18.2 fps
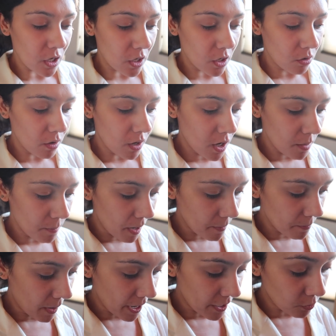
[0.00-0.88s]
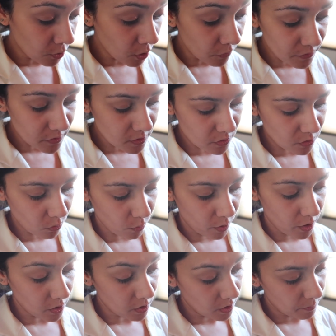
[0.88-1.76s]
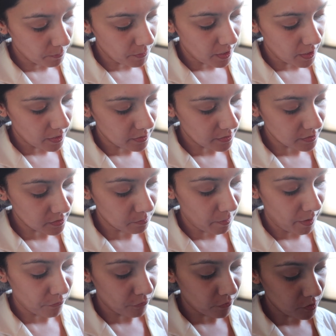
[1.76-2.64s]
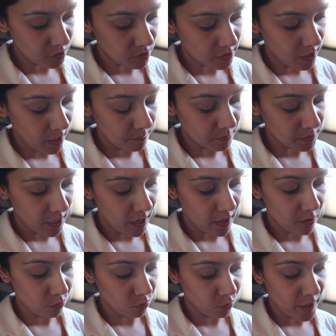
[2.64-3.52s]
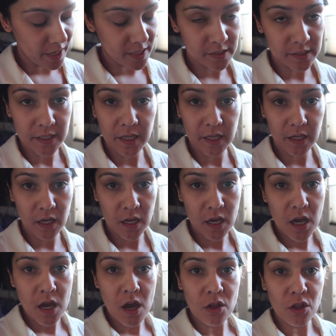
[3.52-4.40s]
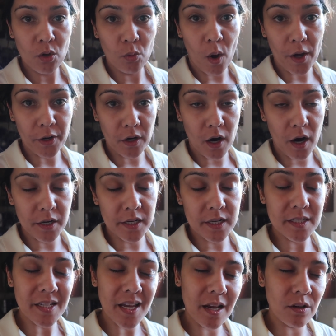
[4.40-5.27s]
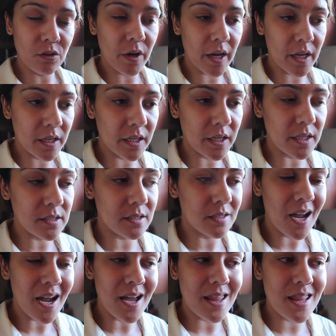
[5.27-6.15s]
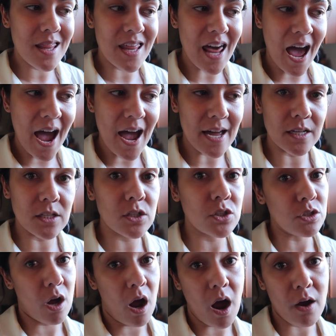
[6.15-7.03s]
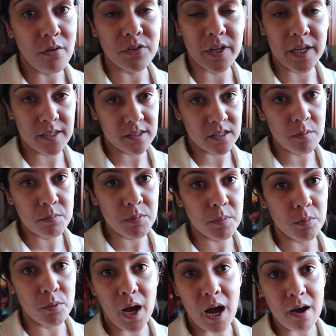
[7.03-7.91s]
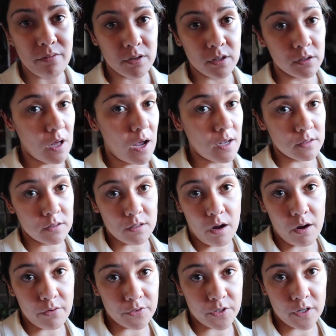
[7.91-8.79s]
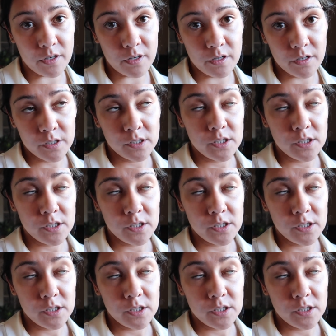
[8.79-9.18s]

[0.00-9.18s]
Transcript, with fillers: So um, I, I, don't know if this is gonna work, but this is my first attempt at raising the water hardness. And granted, it's not that soft. Like some people have it a lot softer.